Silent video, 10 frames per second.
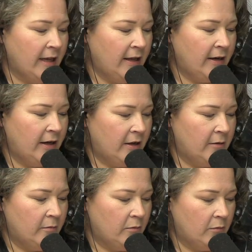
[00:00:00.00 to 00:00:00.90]
that
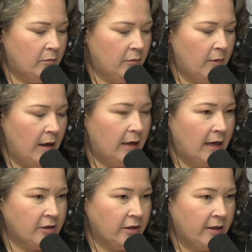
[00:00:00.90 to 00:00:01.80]
um and
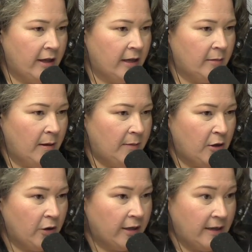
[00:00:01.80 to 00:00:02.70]
actually like maybe
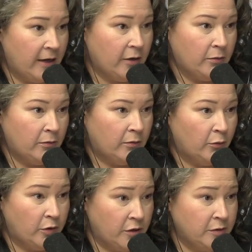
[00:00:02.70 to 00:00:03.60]
cook it down,
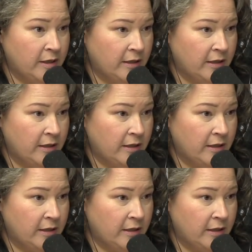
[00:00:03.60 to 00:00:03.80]
reduce